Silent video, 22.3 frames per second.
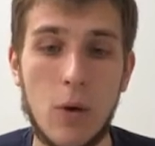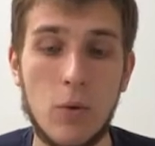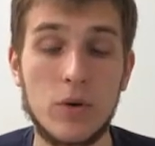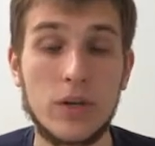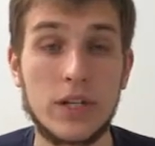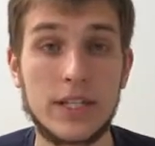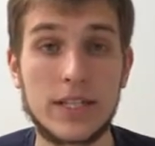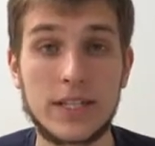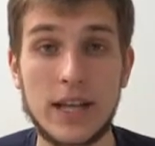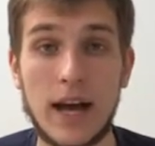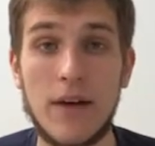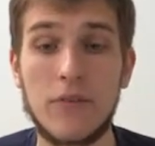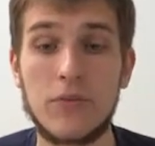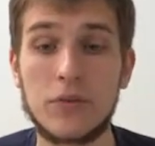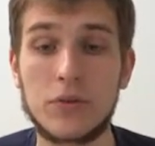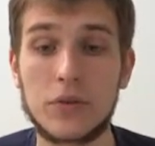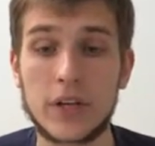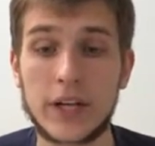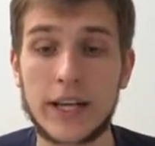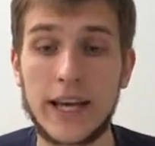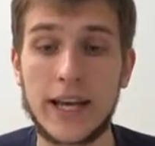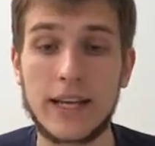our
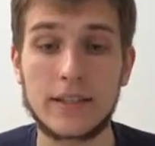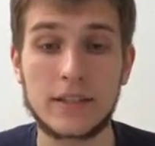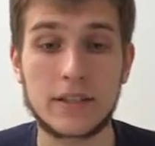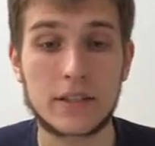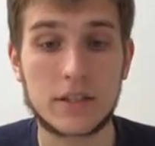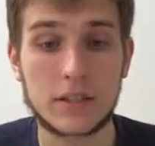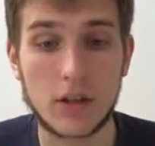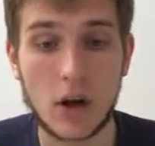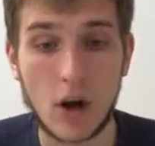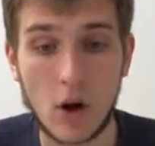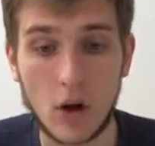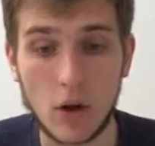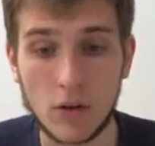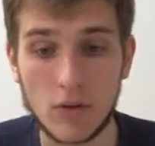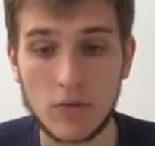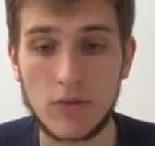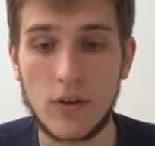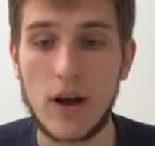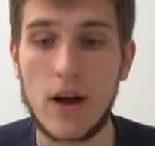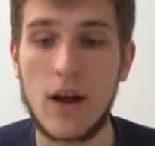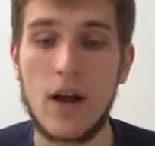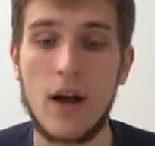software can
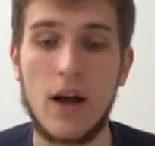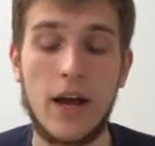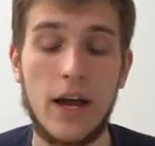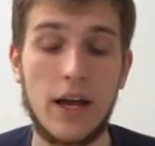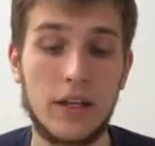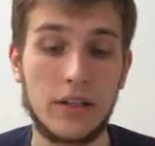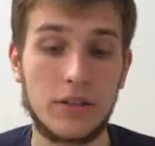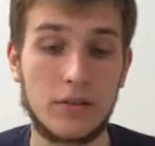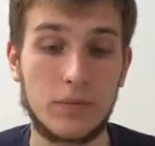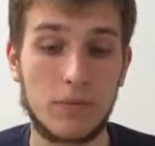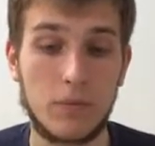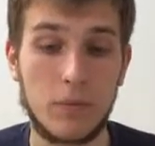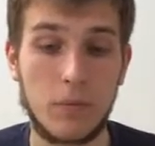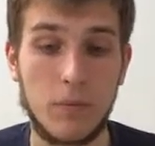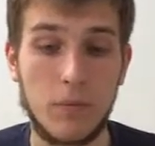solve and